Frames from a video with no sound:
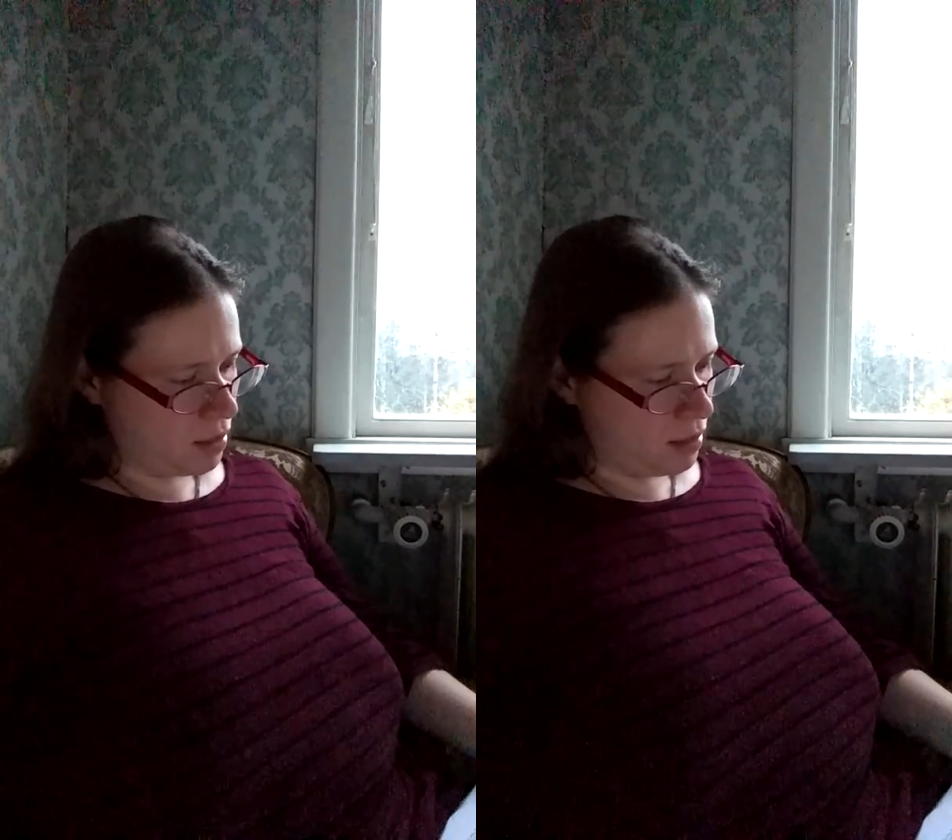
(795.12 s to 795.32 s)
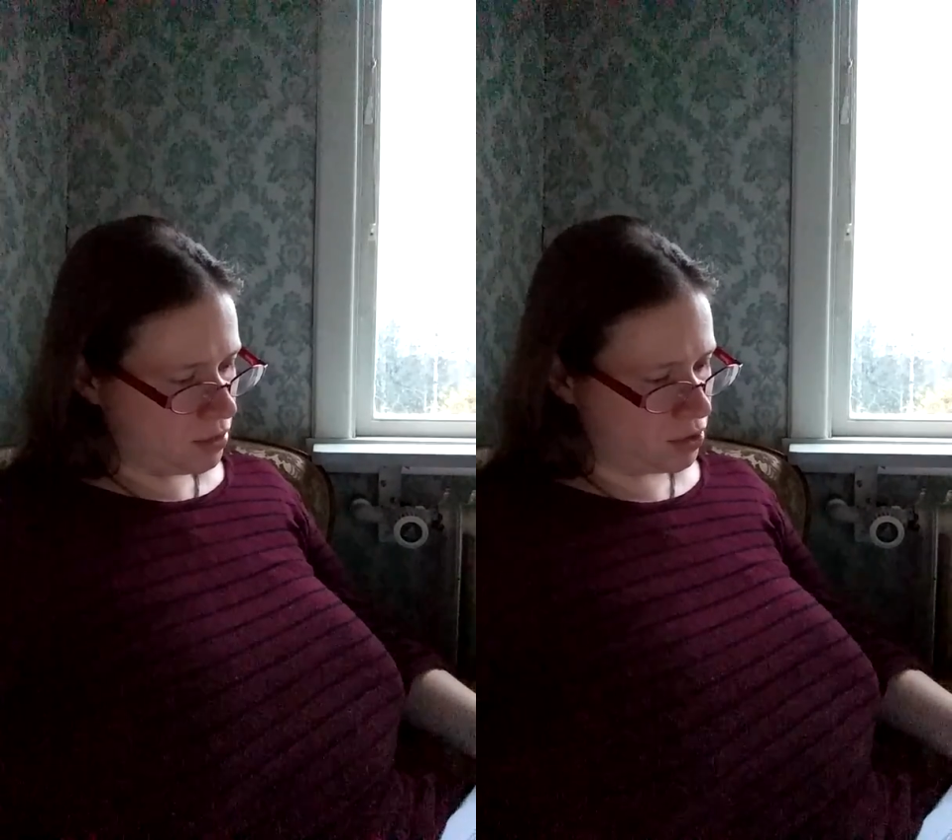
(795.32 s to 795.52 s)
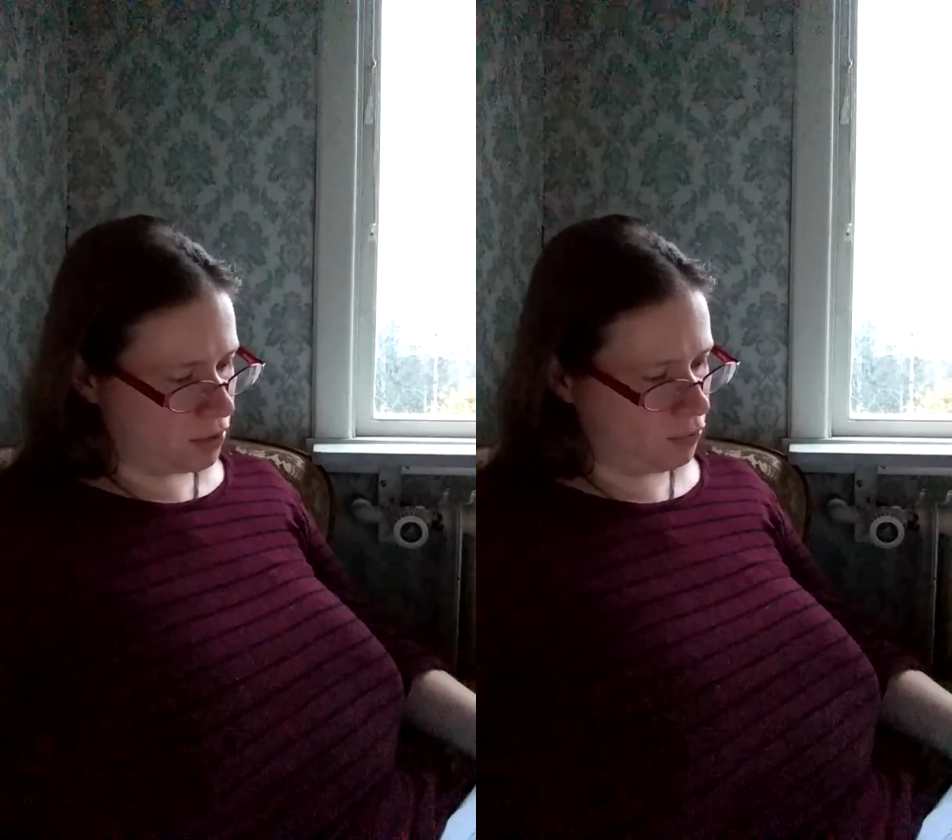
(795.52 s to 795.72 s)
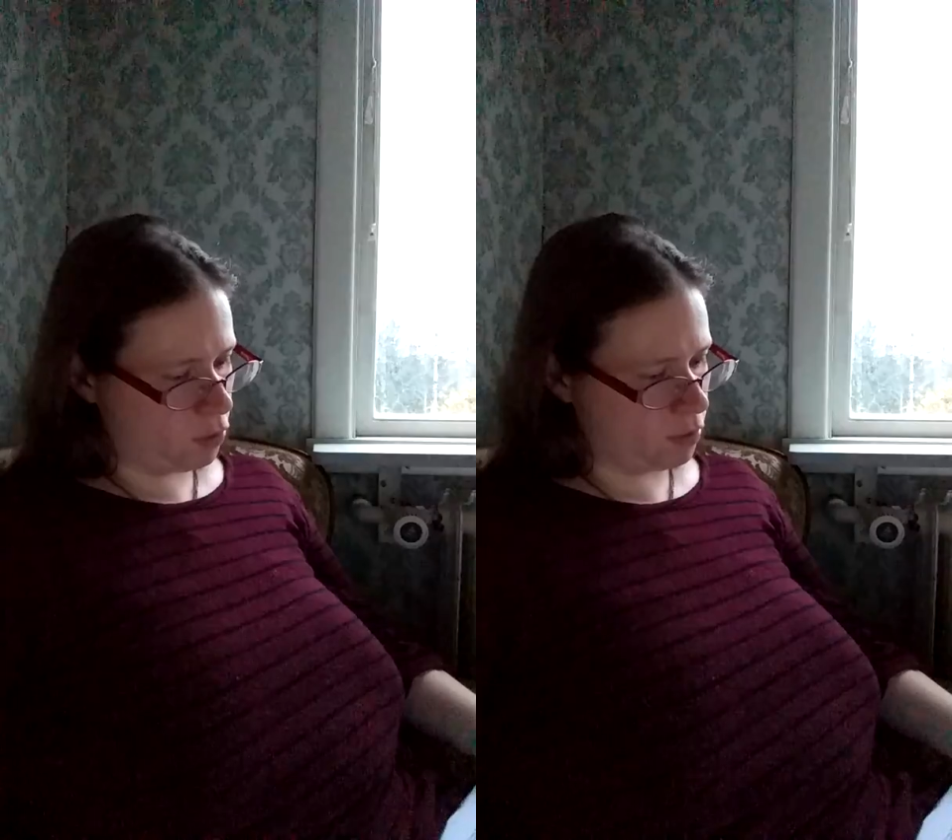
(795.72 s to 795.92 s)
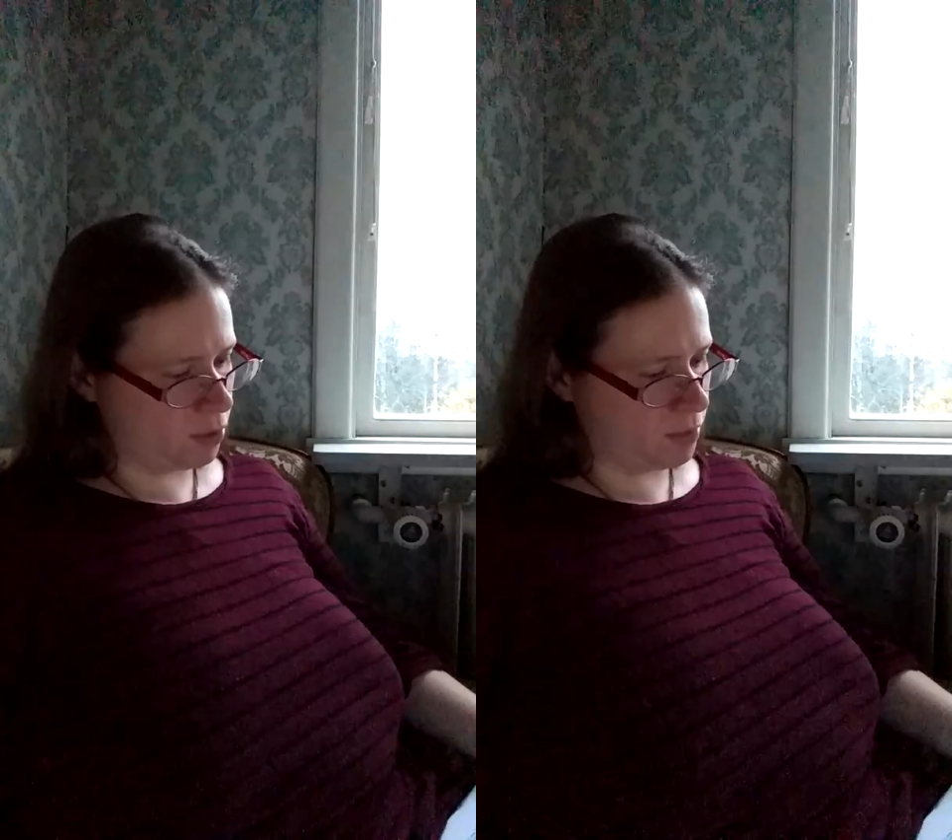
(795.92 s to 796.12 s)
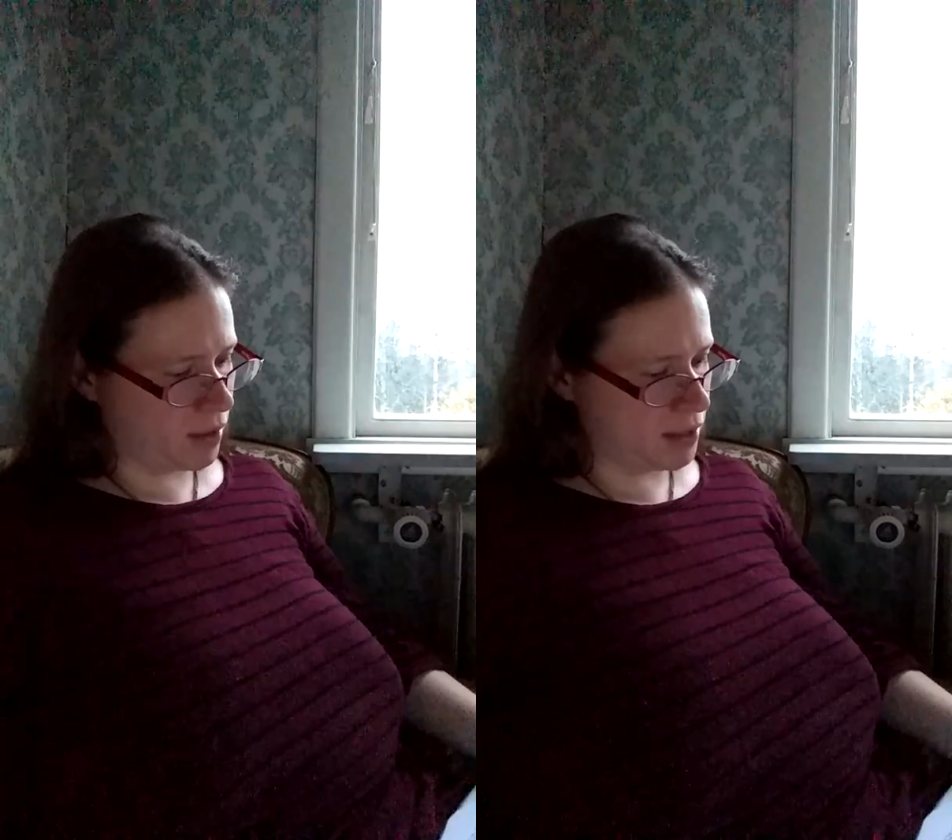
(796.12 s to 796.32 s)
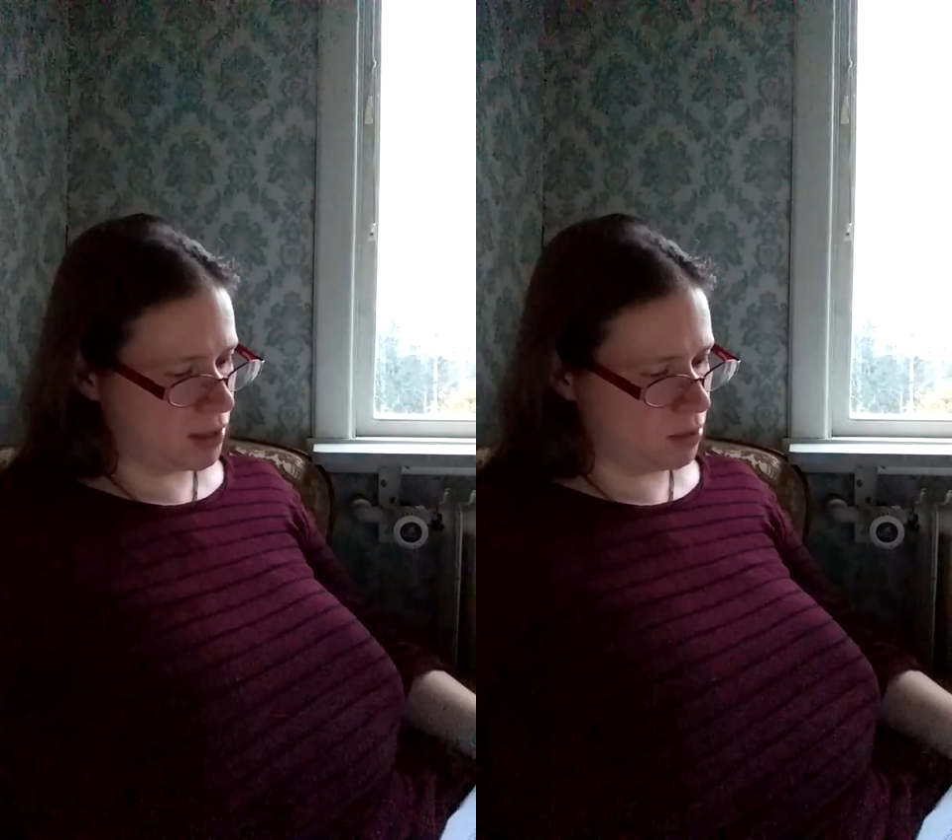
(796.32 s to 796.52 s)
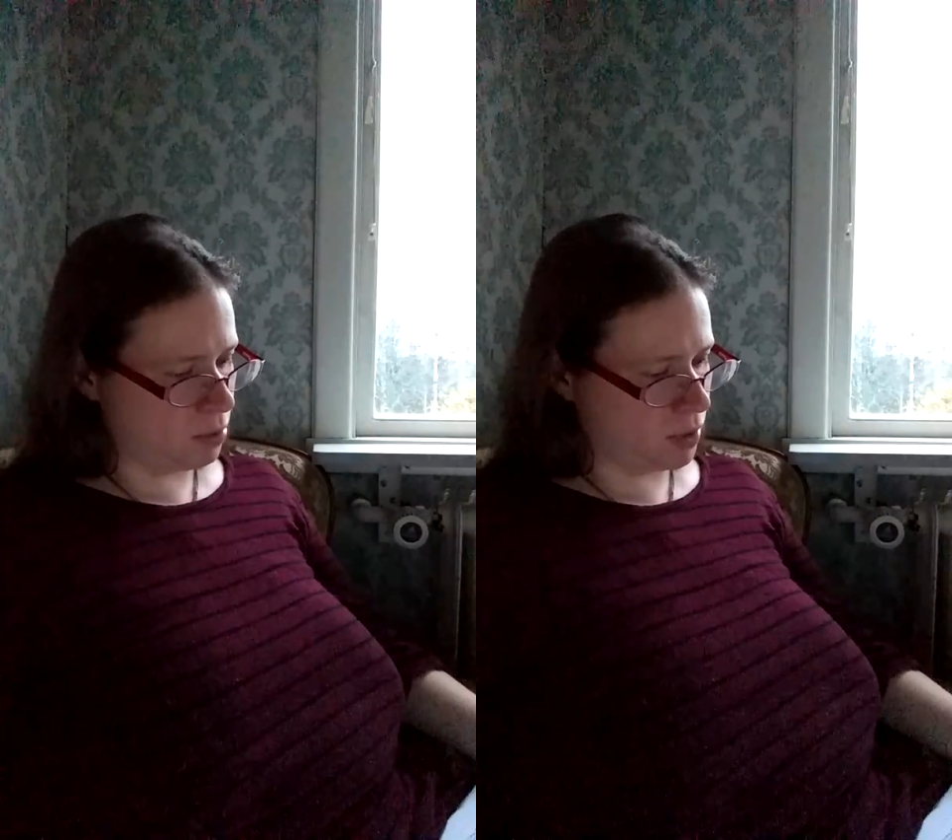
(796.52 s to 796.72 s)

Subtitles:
She informed him that he